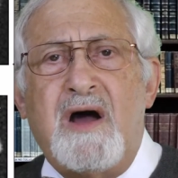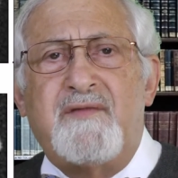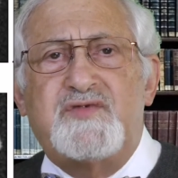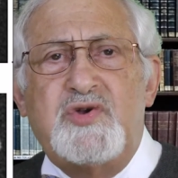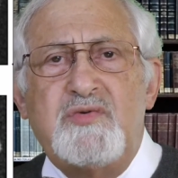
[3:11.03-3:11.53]

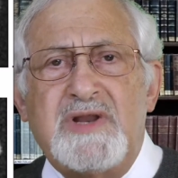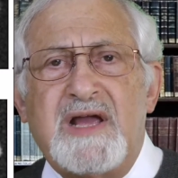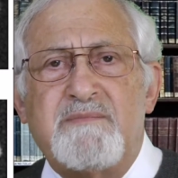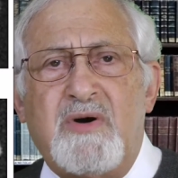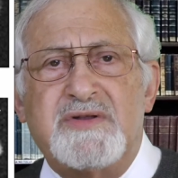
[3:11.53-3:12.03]
of two
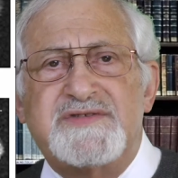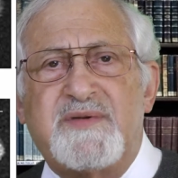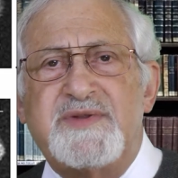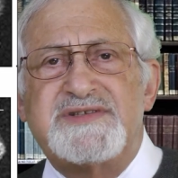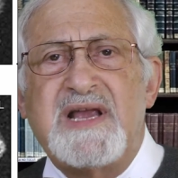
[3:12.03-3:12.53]
leg bones
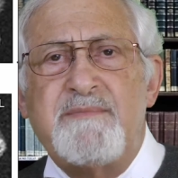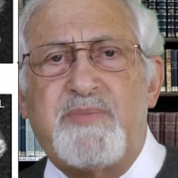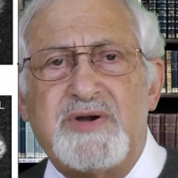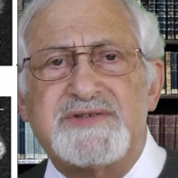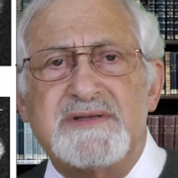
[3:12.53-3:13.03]
from the same
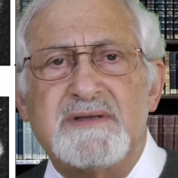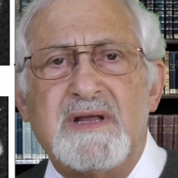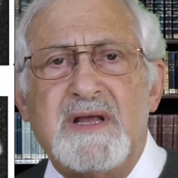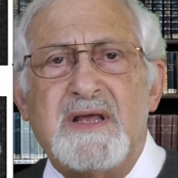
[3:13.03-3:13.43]
person